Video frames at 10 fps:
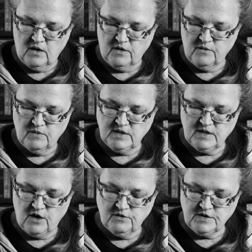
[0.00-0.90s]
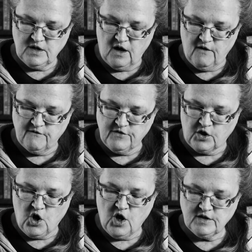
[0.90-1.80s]
The result of the
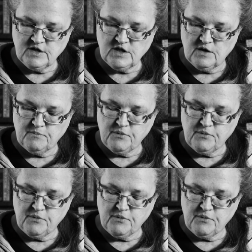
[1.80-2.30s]
constant